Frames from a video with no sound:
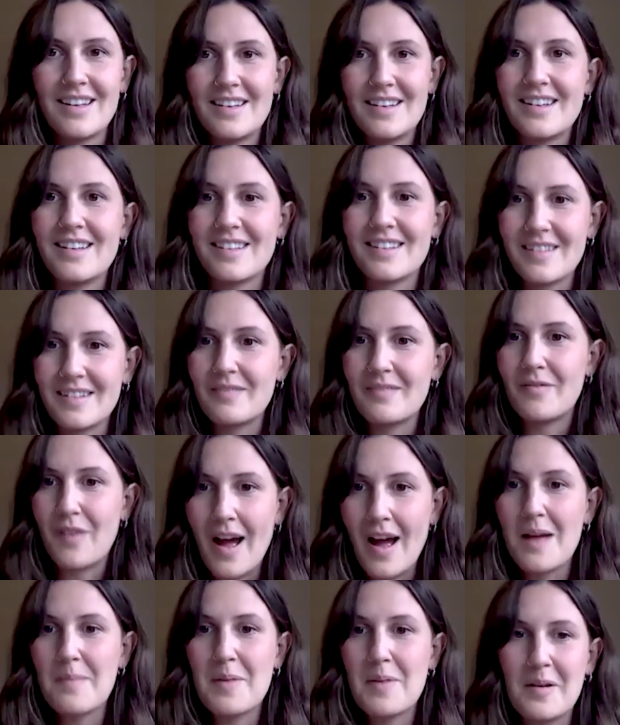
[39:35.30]
can
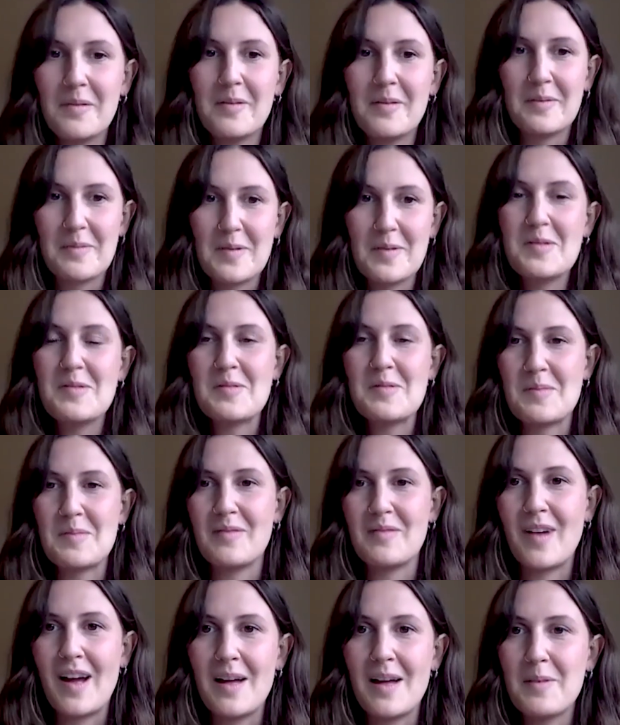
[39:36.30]
vibe out a room
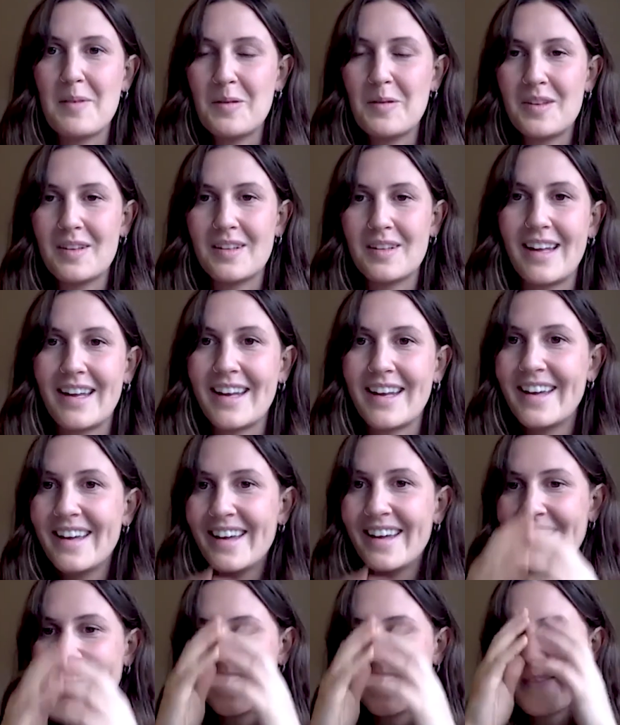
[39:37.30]
and vibe out the like
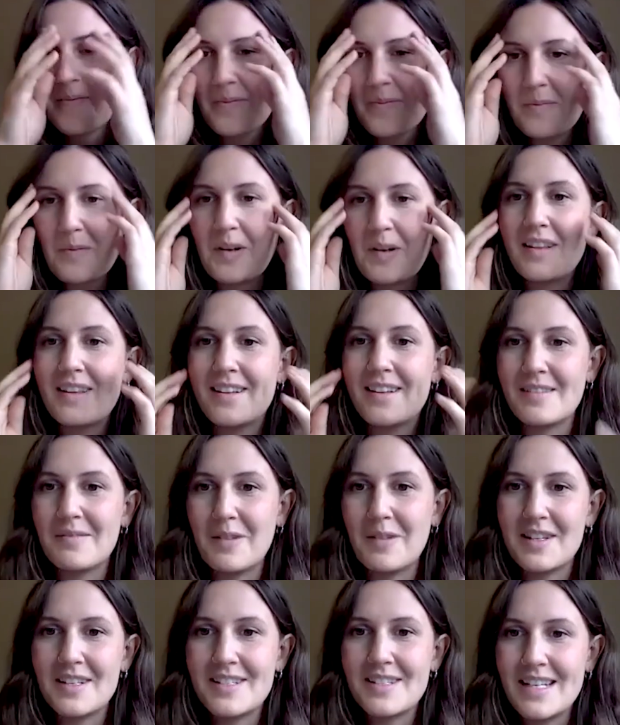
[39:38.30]
what the
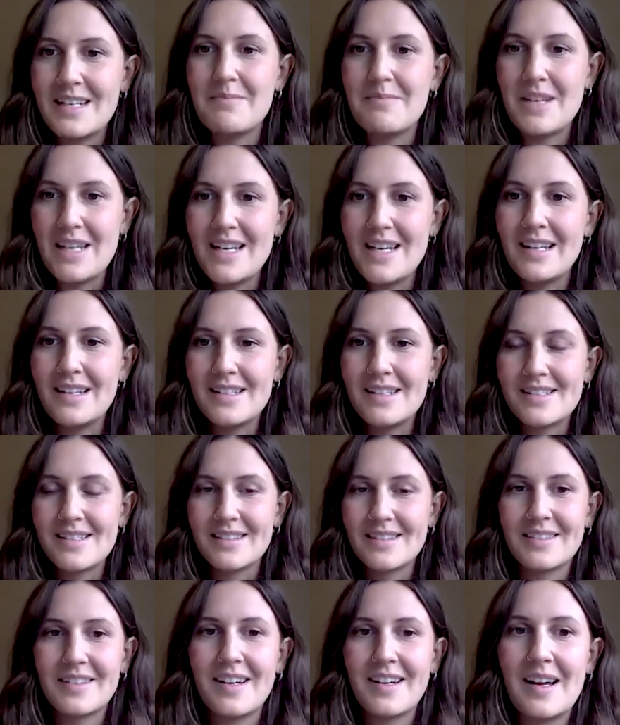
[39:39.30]
what the team
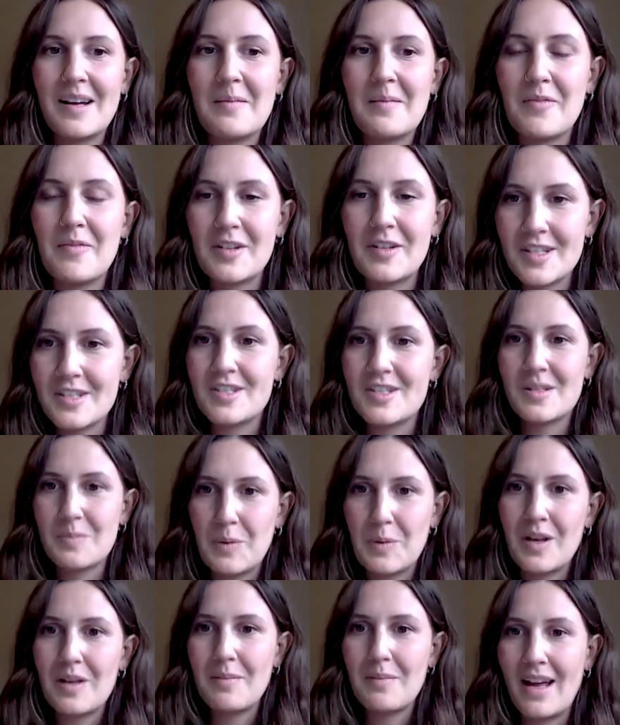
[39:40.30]
needs um, versus
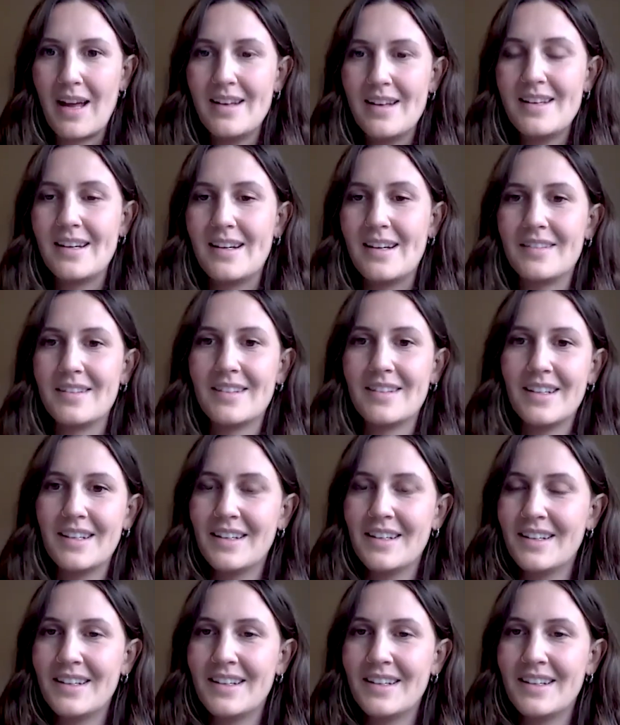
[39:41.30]
just putting my head down.